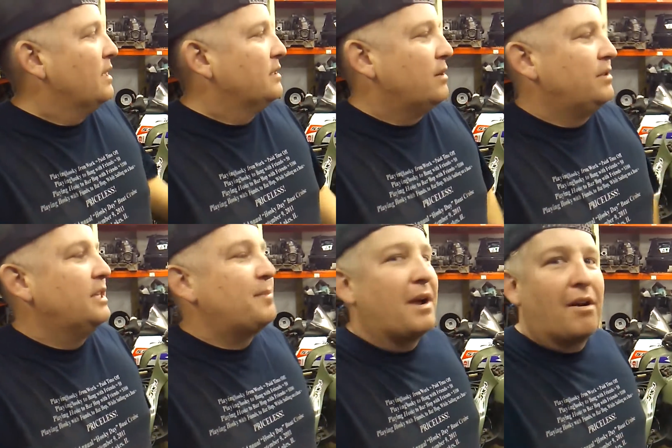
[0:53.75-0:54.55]
So
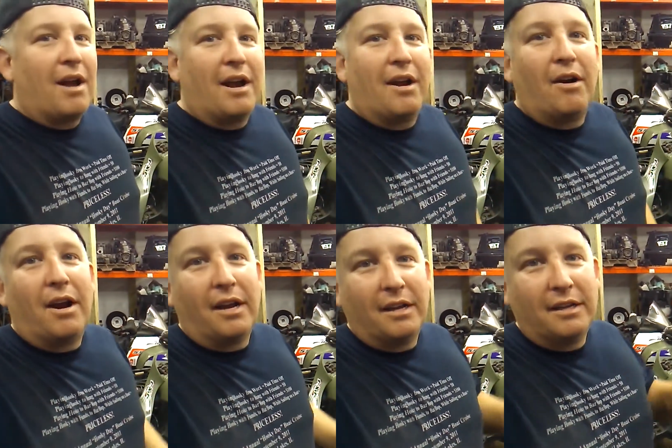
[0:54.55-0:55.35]
Ditch Banger I R
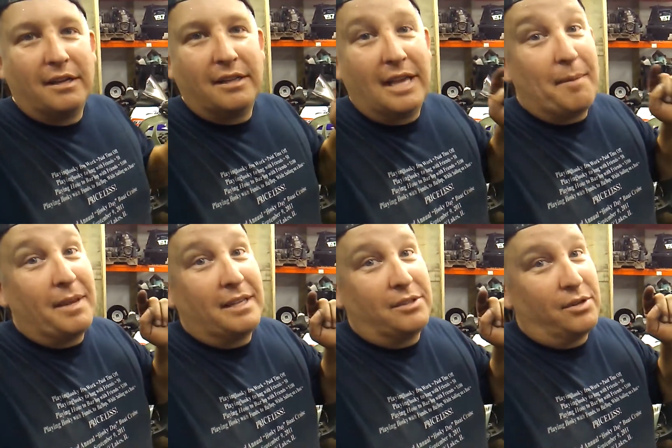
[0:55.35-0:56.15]
A, that
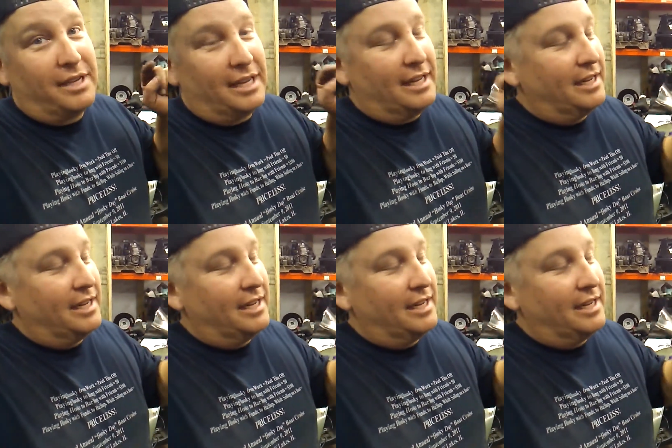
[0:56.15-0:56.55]
means you're getting